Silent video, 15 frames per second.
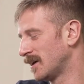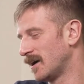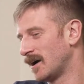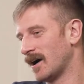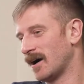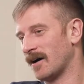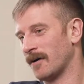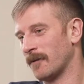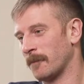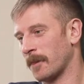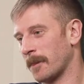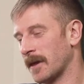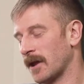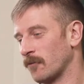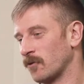
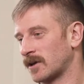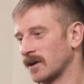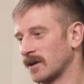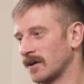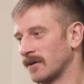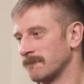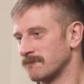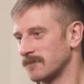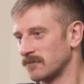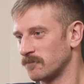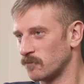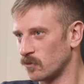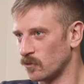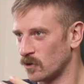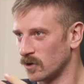and we can
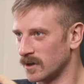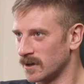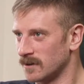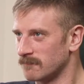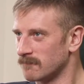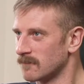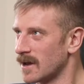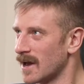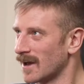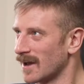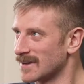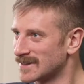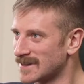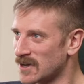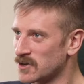really
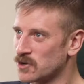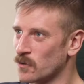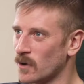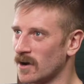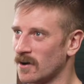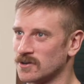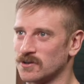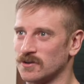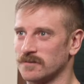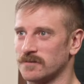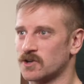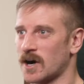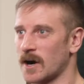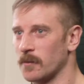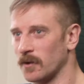accentuate our sort of
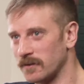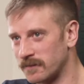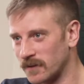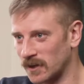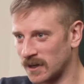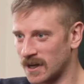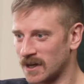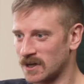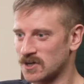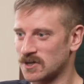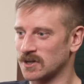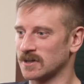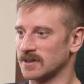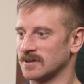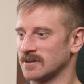tribal
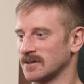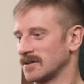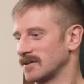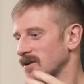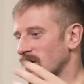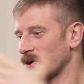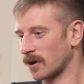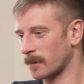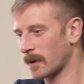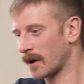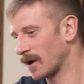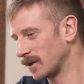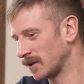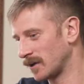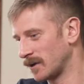affiliations and
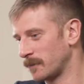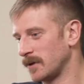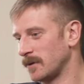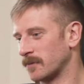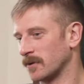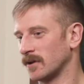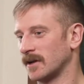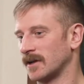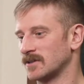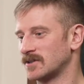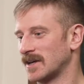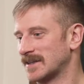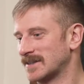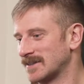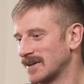dogpile on people, and
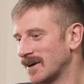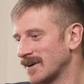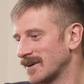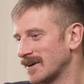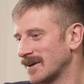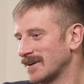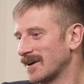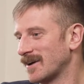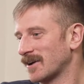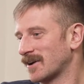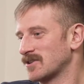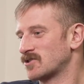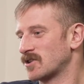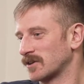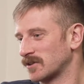it's not a
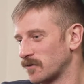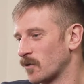constructive